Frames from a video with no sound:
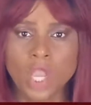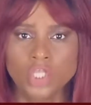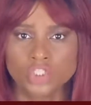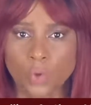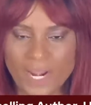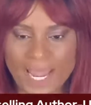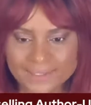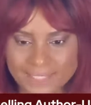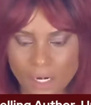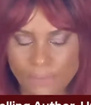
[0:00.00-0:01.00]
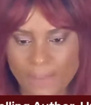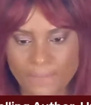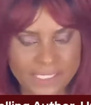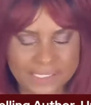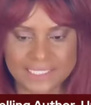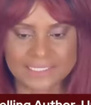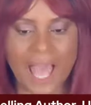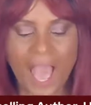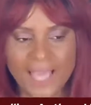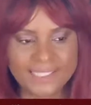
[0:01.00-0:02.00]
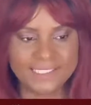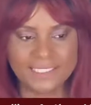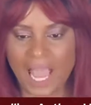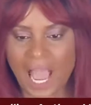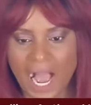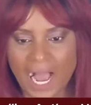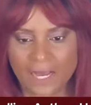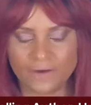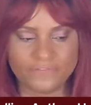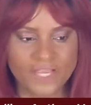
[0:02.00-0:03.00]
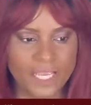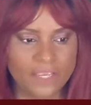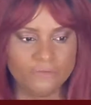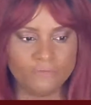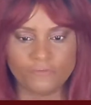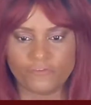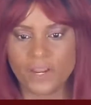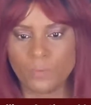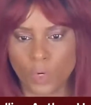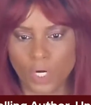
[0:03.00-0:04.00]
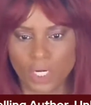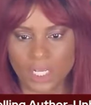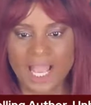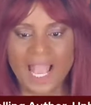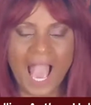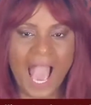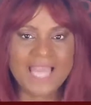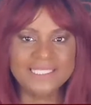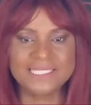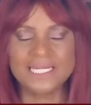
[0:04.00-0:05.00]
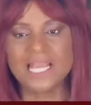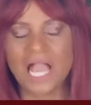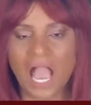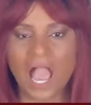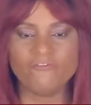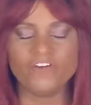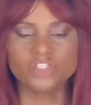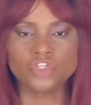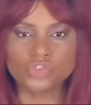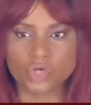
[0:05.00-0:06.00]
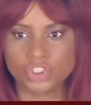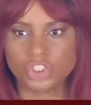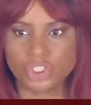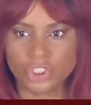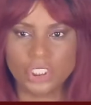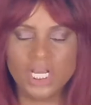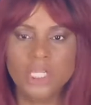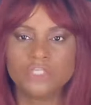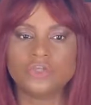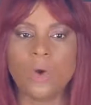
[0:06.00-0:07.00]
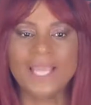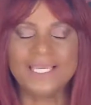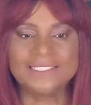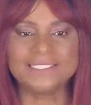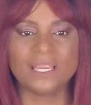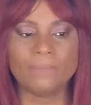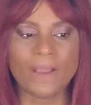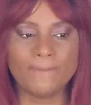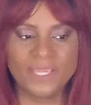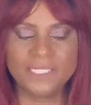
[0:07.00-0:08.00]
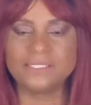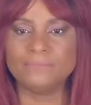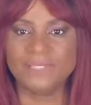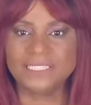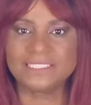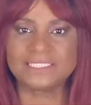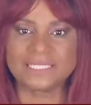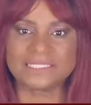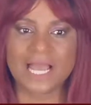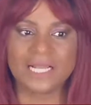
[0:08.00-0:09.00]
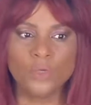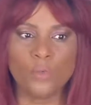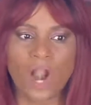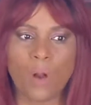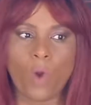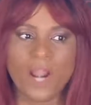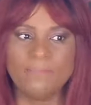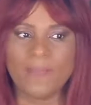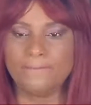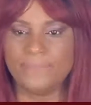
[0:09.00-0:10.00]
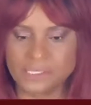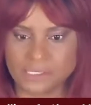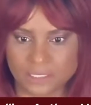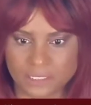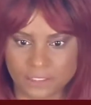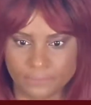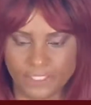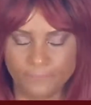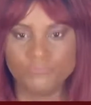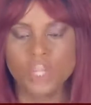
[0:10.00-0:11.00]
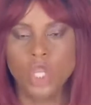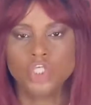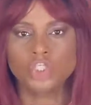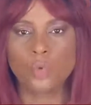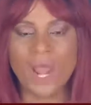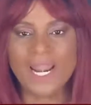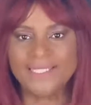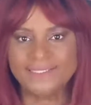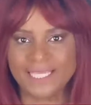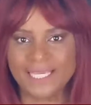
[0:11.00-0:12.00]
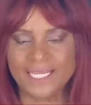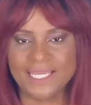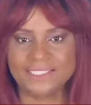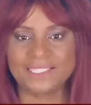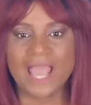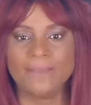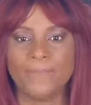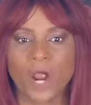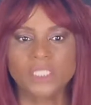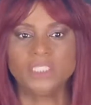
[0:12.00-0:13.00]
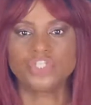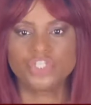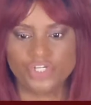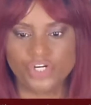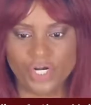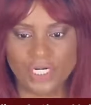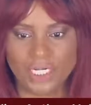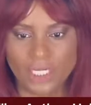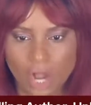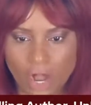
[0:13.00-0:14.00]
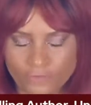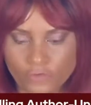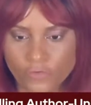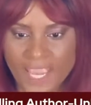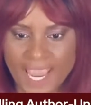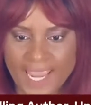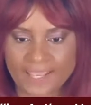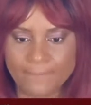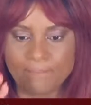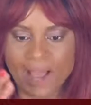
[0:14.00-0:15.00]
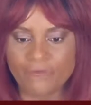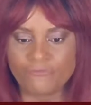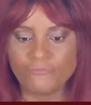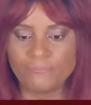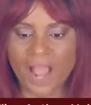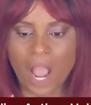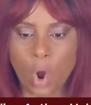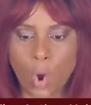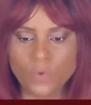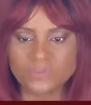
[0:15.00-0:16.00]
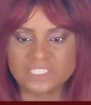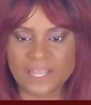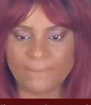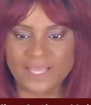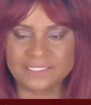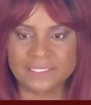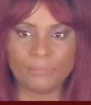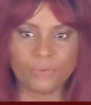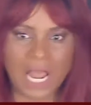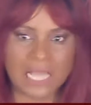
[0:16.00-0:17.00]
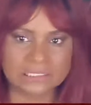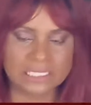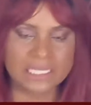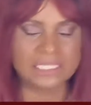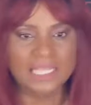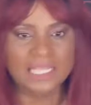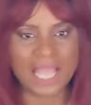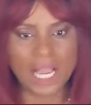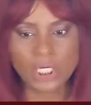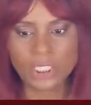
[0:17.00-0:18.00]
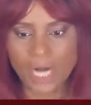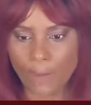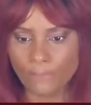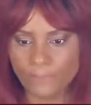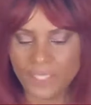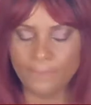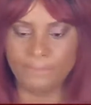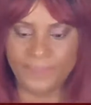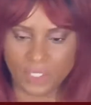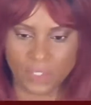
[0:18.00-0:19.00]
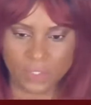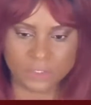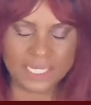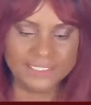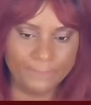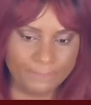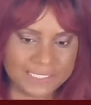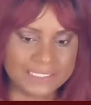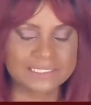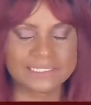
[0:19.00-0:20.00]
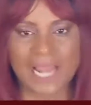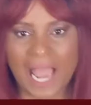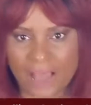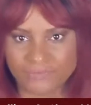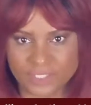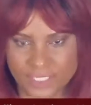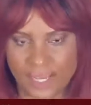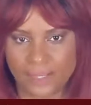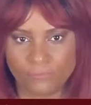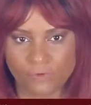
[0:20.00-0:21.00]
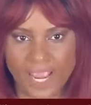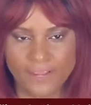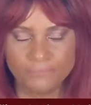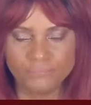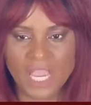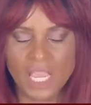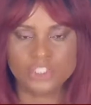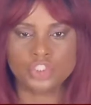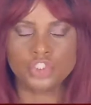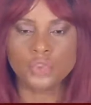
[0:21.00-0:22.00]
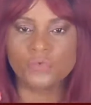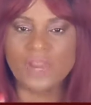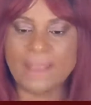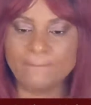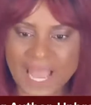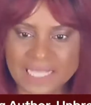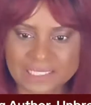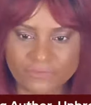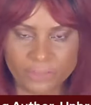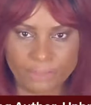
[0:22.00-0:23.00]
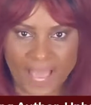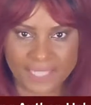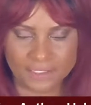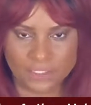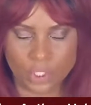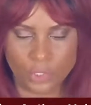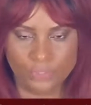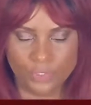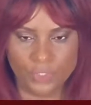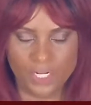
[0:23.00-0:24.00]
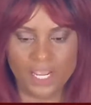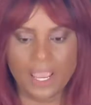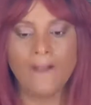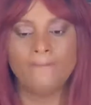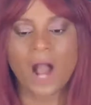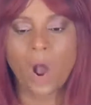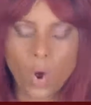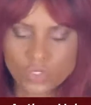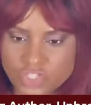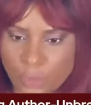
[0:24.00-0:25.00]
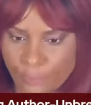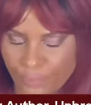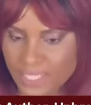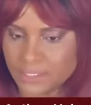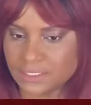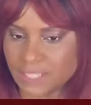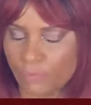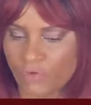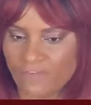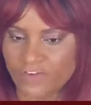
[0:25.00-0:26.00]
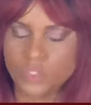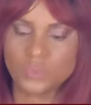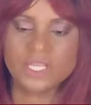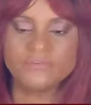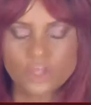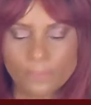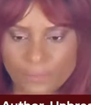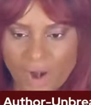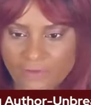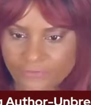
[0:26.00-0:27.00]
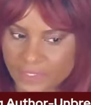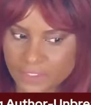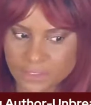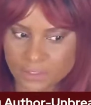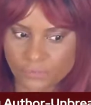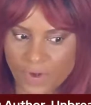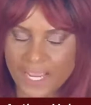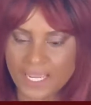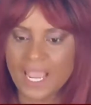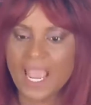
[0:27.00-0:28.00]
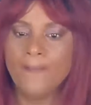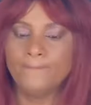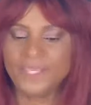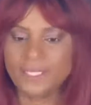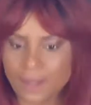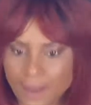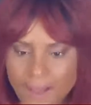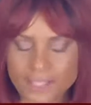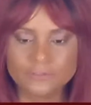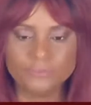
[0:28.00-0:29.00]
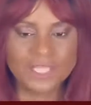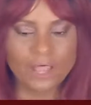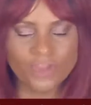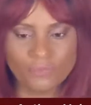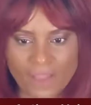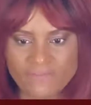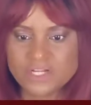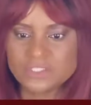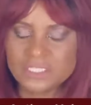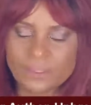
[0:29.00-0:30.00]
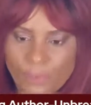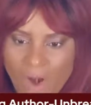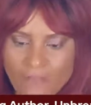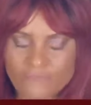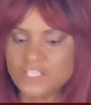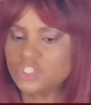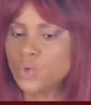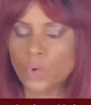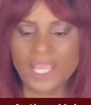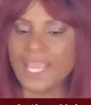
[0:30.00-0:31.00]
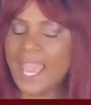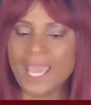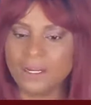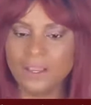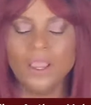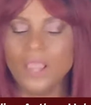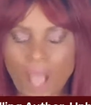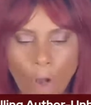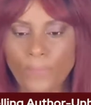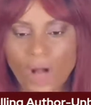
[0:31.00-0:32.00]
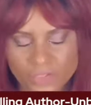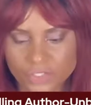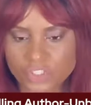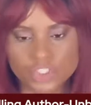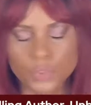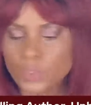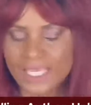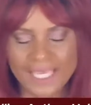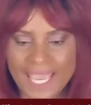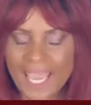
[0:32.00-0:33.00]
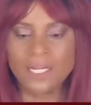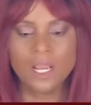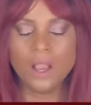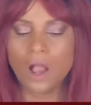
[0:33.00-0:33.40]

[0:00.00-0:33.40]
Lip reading: So when I started my business, I did not have a framework. I didn't have a structure so I can take my business exactly where I wanted my business to be. So what I did is I embarked this journey of creating my own step-by-step process that could help me build the business that I have today, right? To create massive impact in the community, but also bring some revenues and some profit, right? Because without the revenues and the profit, you can help others. You can